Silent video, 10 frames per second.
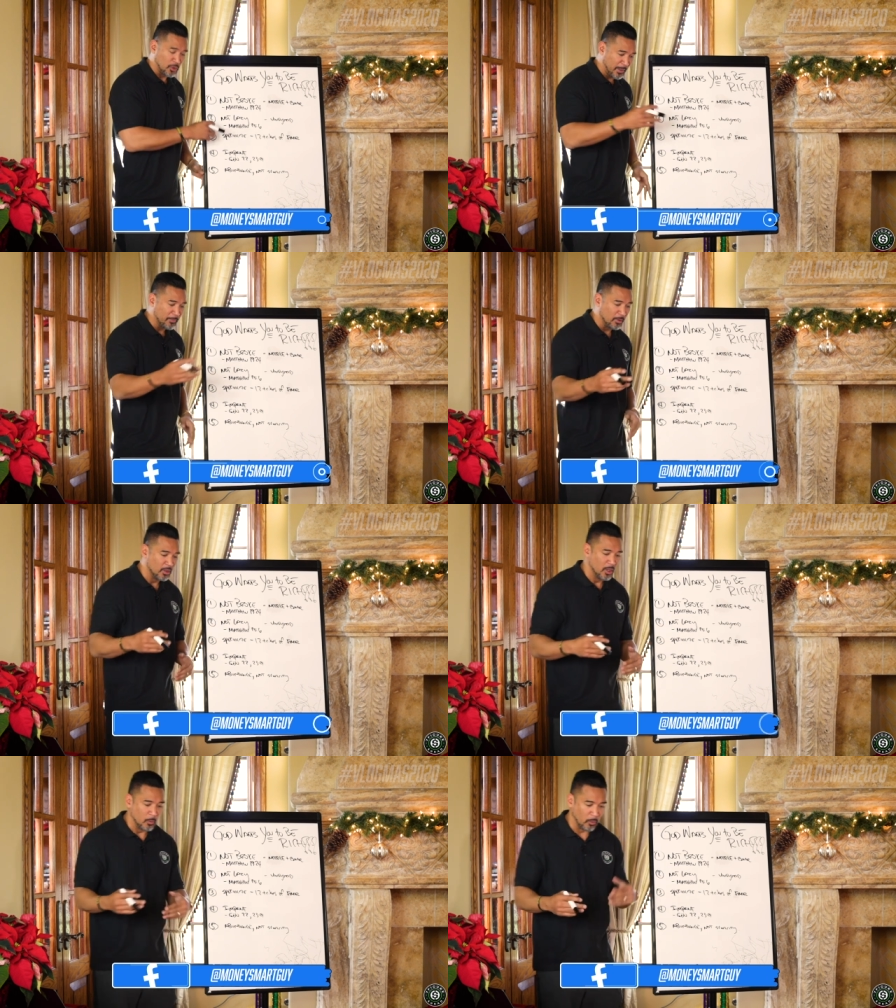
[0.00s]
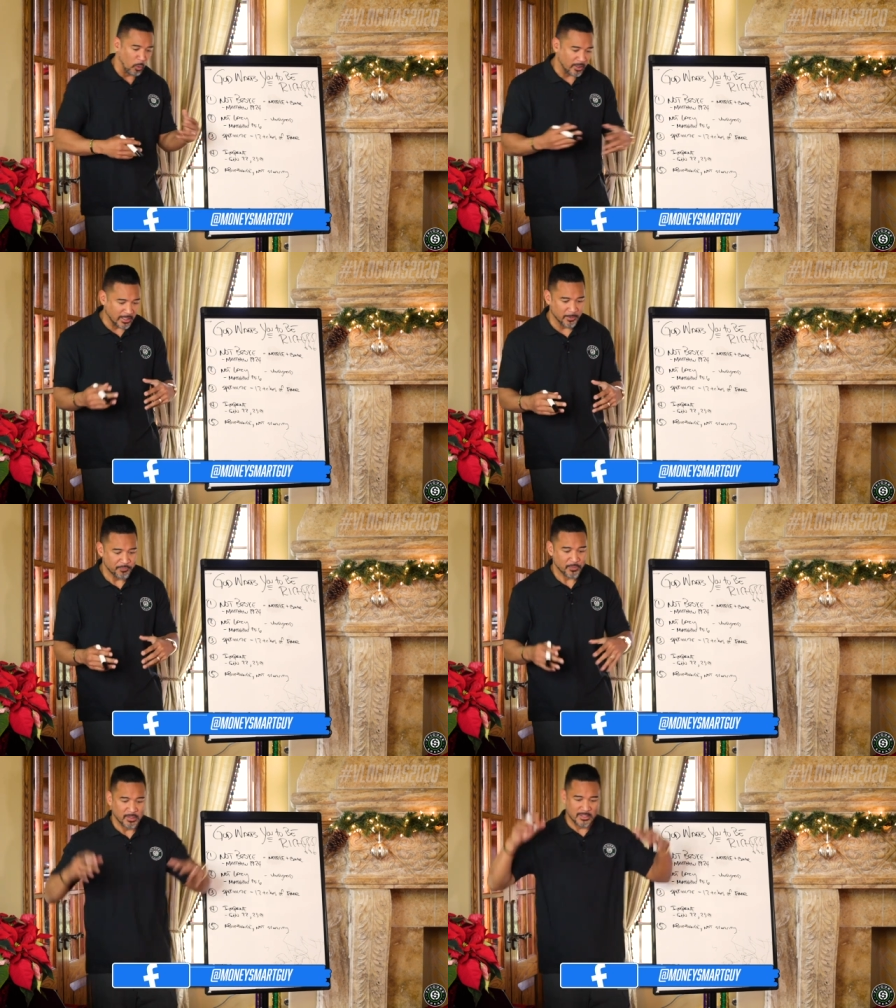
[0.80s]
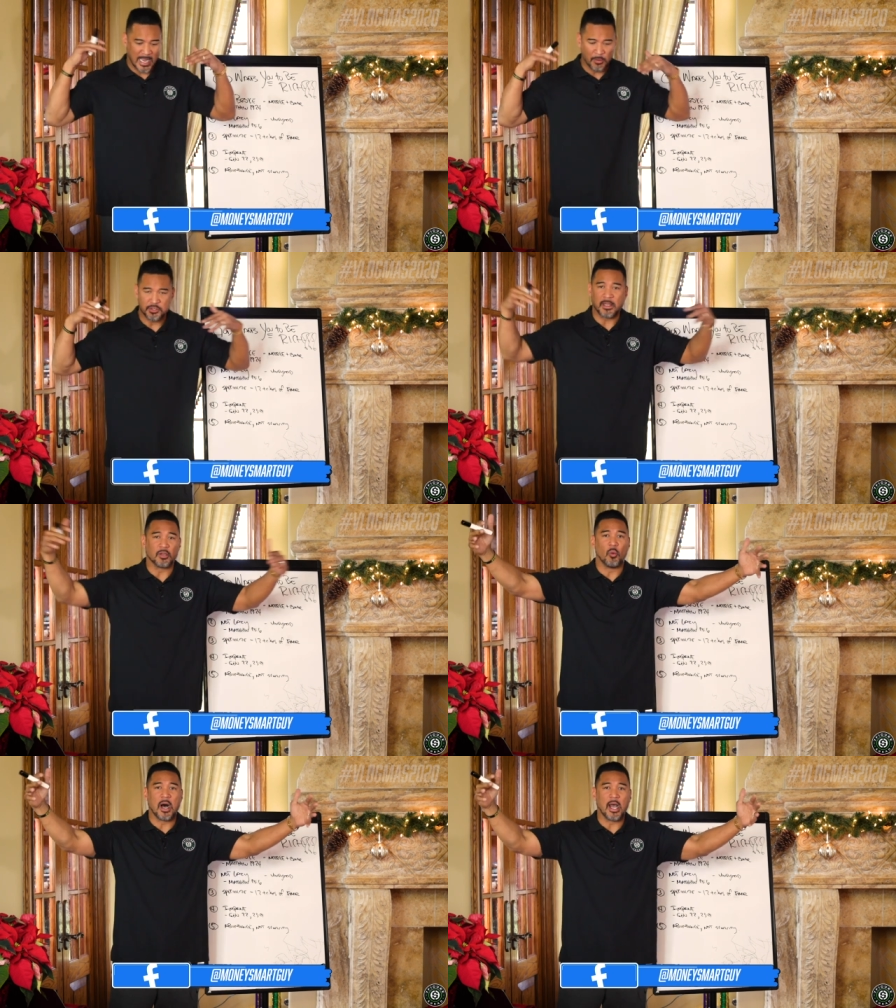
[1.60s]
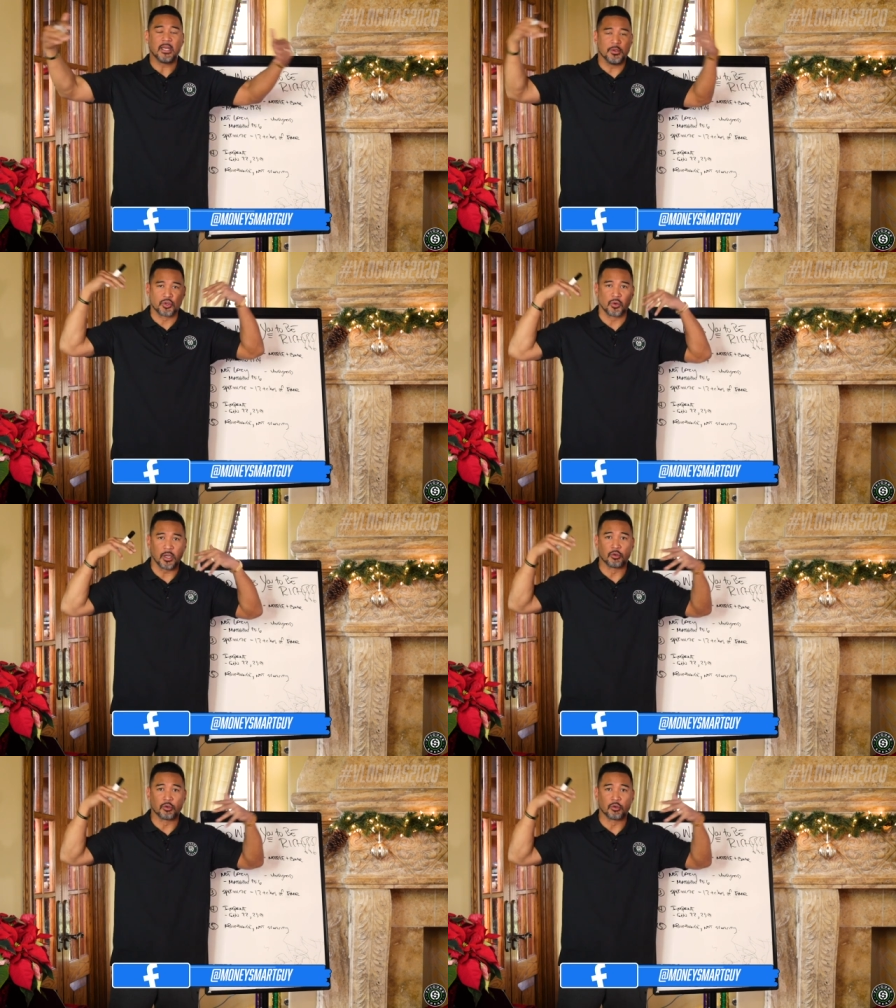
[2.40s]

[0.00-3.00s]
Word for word: So people were working. This guy was making wine. He was